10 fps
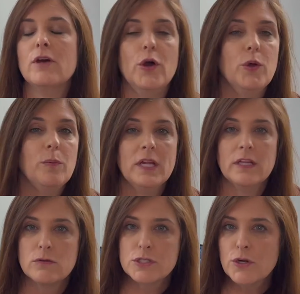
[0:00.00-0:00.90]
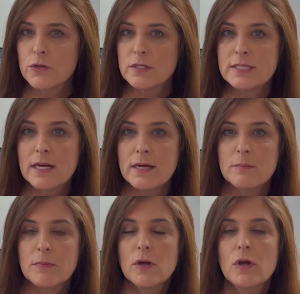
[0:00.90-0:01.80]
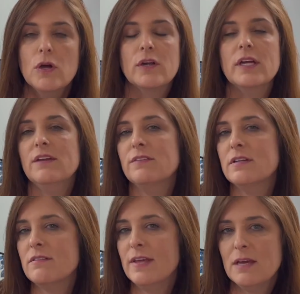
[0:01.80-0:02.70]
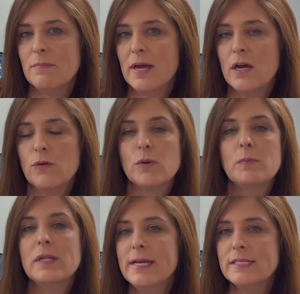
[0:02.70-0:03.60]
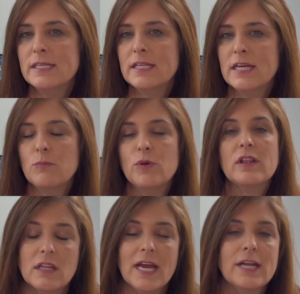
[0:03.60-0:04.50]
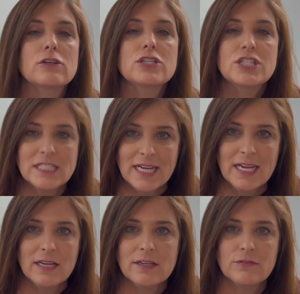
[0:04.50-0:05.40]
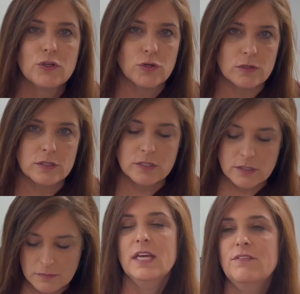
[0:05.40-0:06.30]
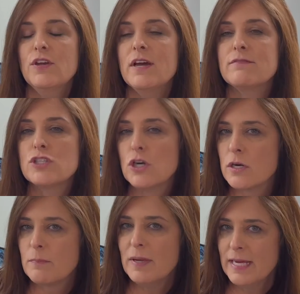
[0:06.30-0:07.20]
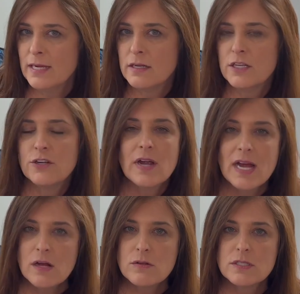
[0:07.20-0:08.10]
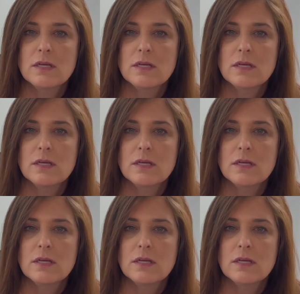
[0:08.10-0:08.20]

opening those curtains up, or even think about replacing them with lighter shade of curtains. If you have dark paint in your house,